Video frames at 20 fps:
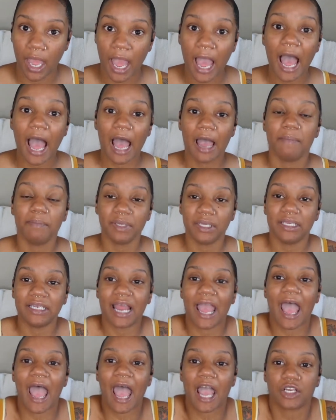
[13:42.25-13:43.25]
I mean,
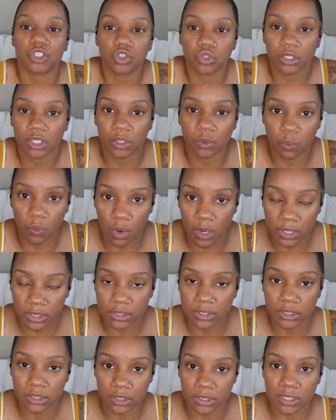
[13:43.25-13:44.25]
actually
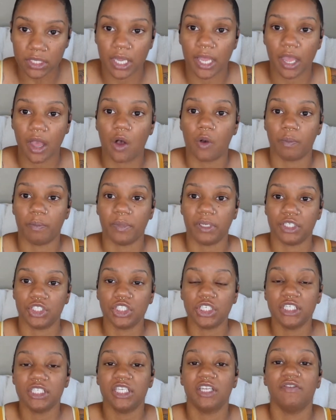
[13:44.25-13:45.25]
wants to help me.
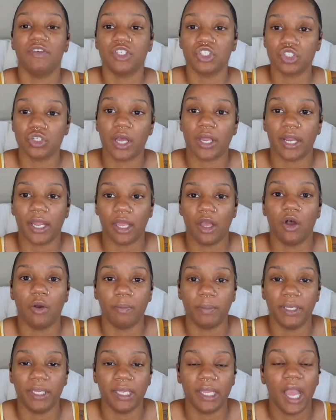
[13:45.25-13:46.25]
She's even trying to help
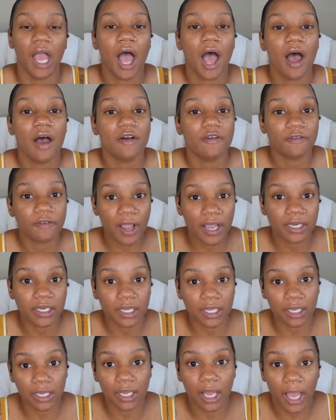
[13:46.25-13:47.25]
me find a
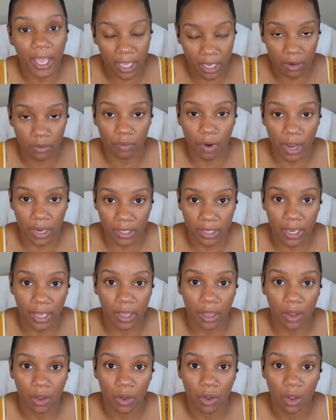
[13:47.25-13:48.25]
client right
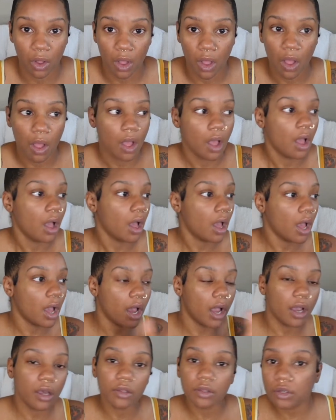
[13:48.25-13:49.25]
now.
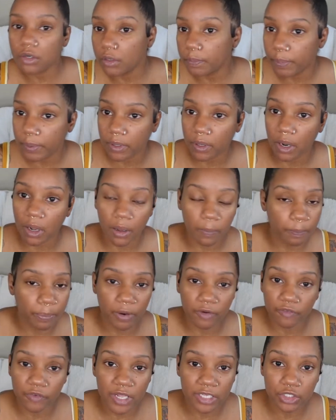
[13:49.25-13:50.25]
Other
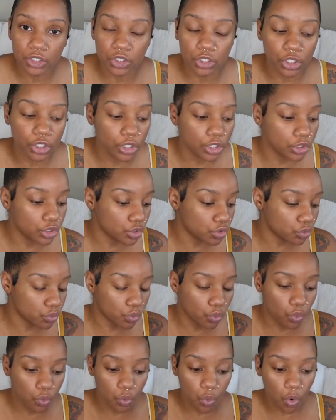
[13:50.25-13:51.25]
professors,
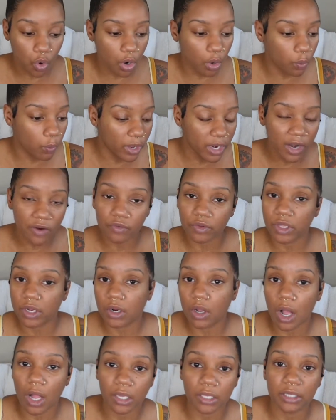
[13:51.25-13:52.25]
or whatever they're
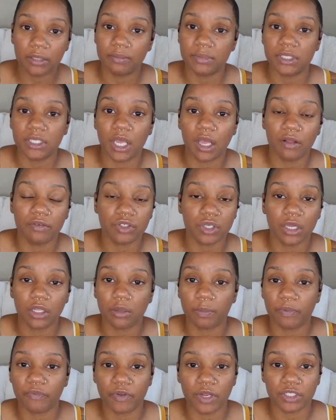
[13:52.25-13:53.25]
calling themselves, other
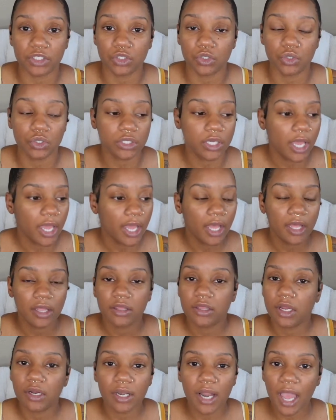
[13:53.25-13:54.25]
professionals,
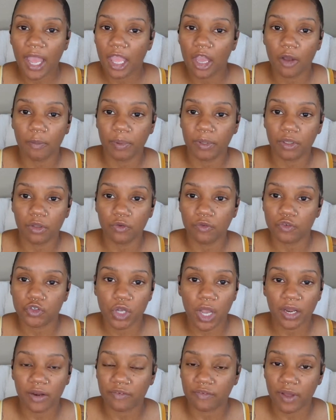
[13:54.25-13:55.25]
they're not helping you
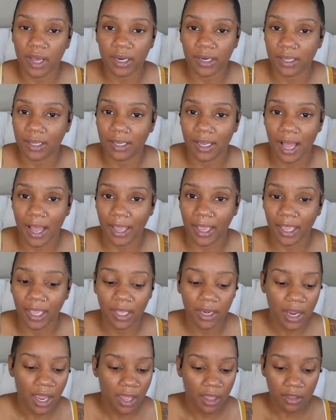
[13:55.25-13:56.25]
try to find a client.
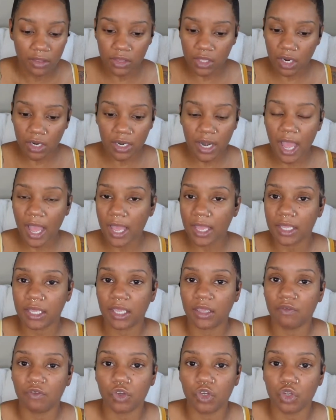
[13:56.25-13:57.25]
They're not
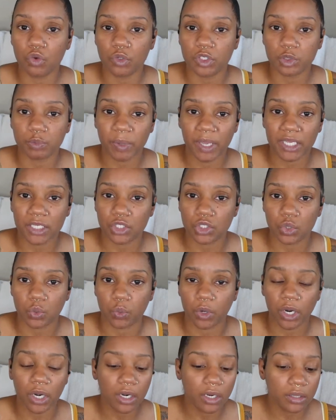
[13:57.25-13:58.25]
giving you a space to
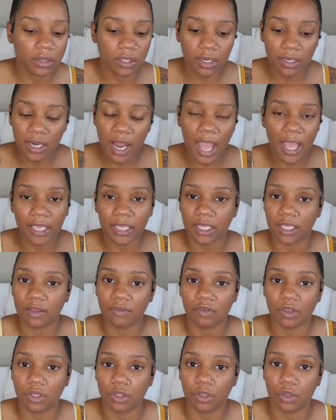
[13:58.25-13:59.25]
work. They're not
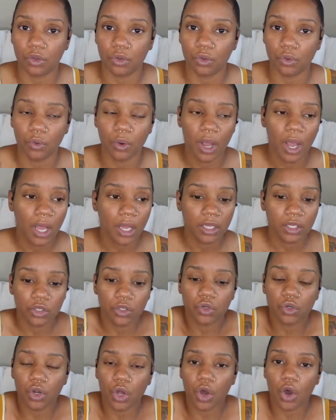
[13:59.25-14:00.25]
giving you,
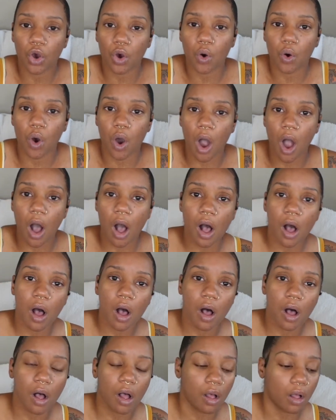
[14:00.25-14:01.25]

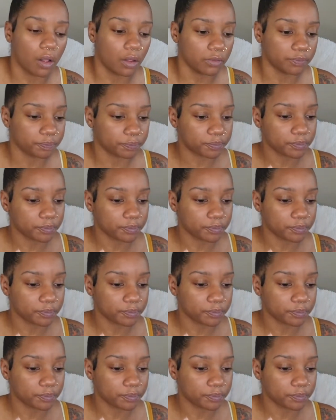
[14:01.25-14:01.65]
all